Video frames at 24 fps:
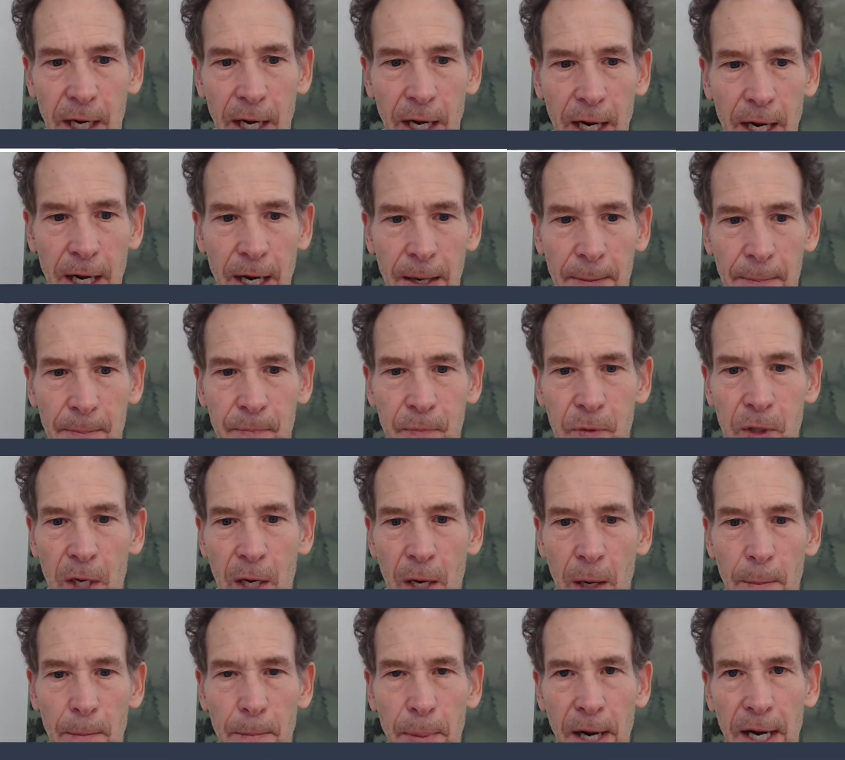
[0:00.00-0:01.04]

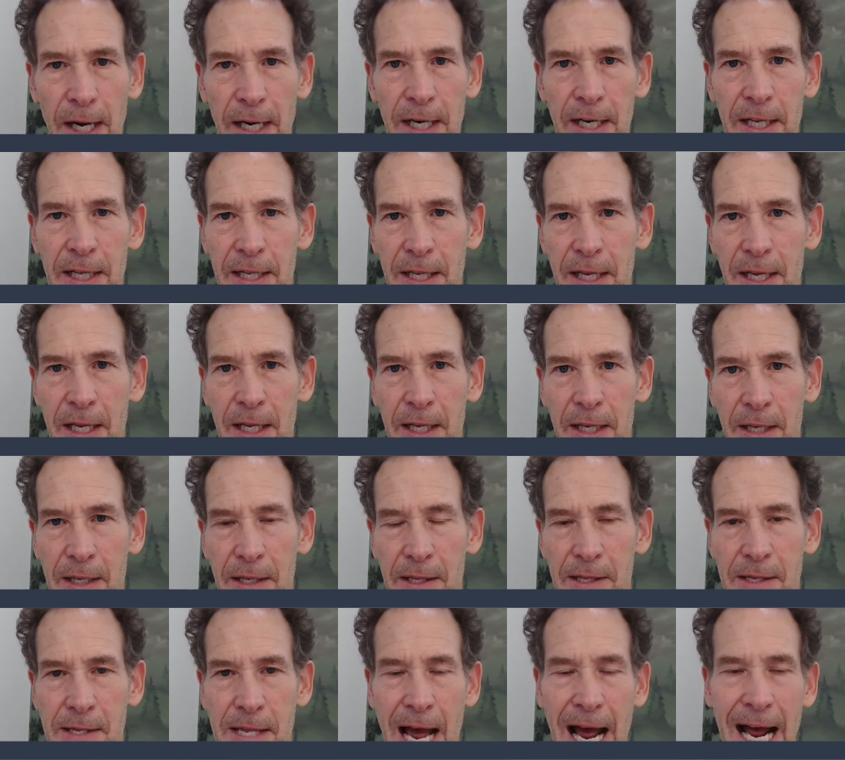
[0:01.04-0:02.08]
But
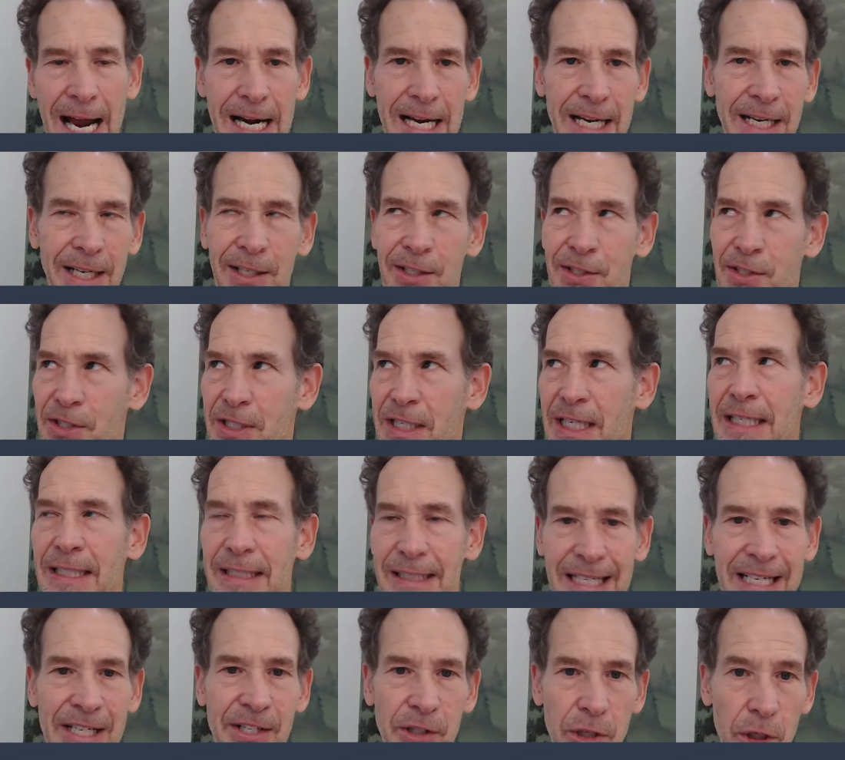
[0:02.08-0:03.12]
that is the
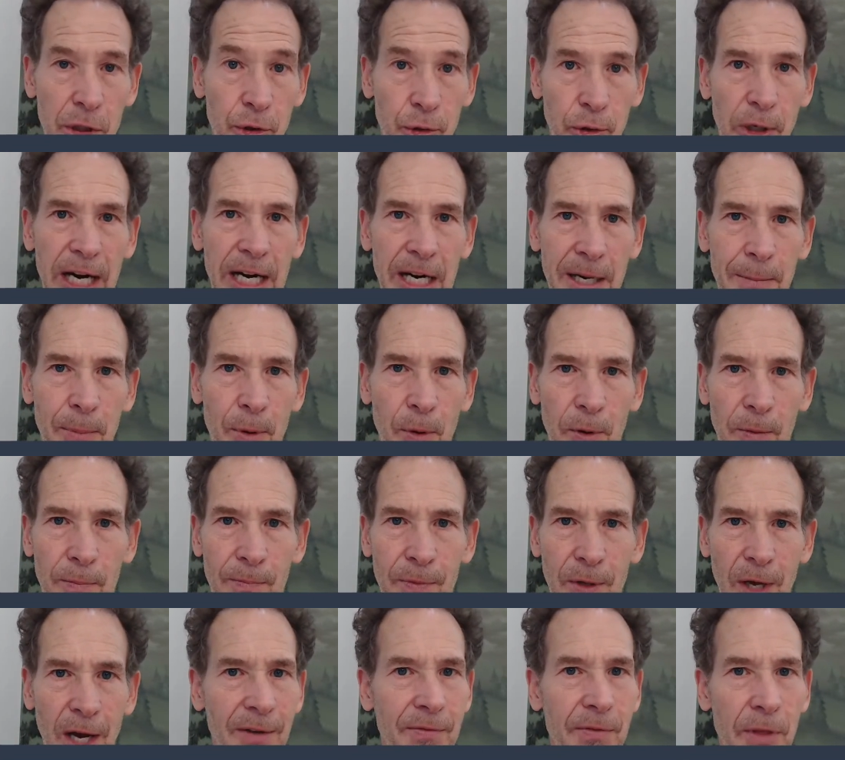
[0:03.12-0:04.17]
least trainable
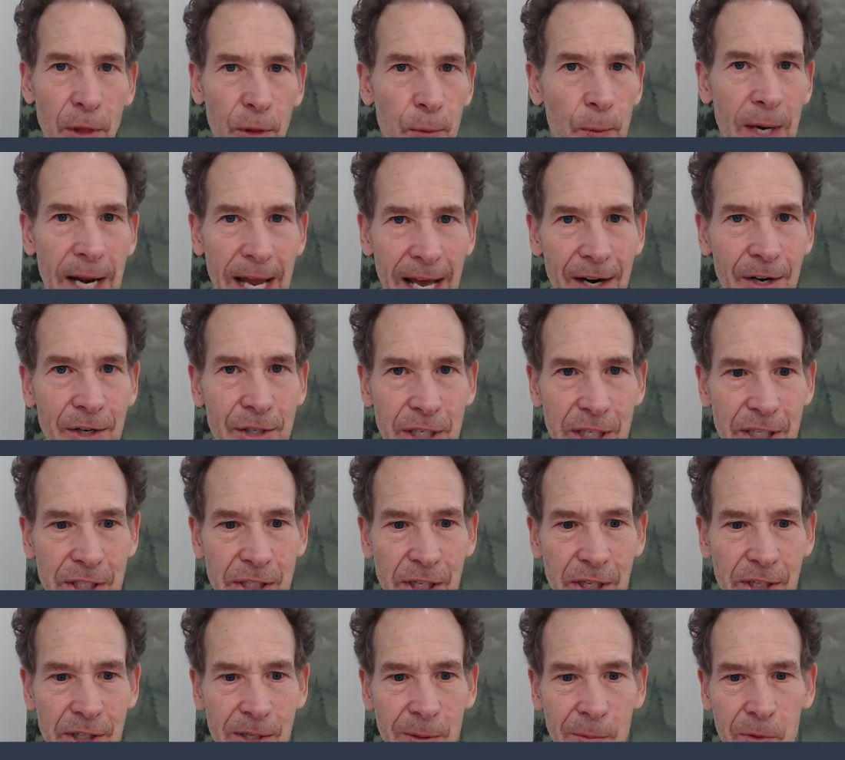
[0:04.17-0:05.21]
of the 3 energy
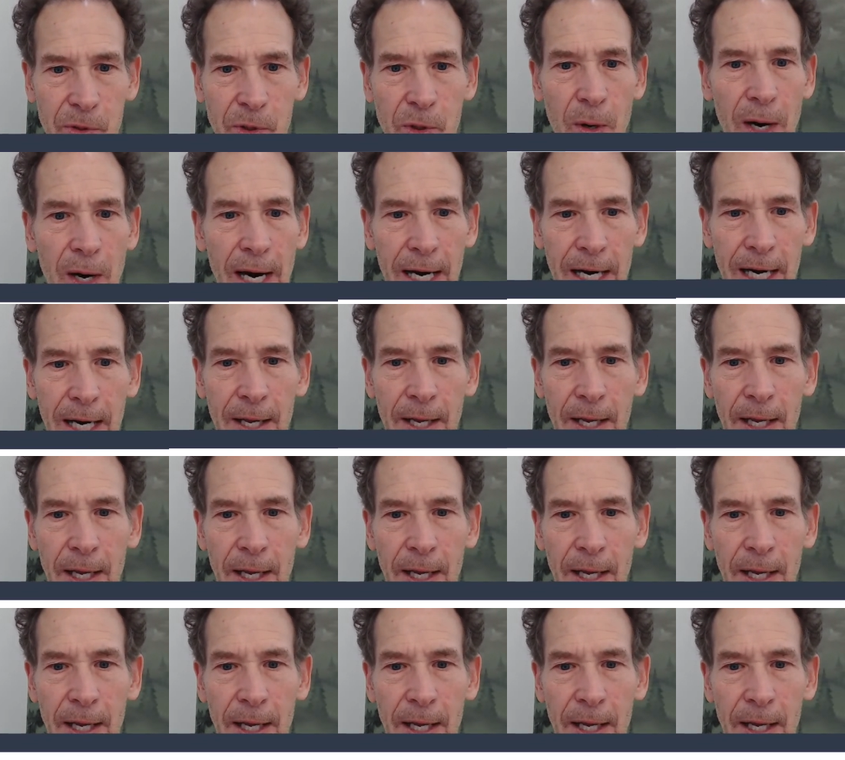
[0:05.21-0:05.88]
systems, Greg.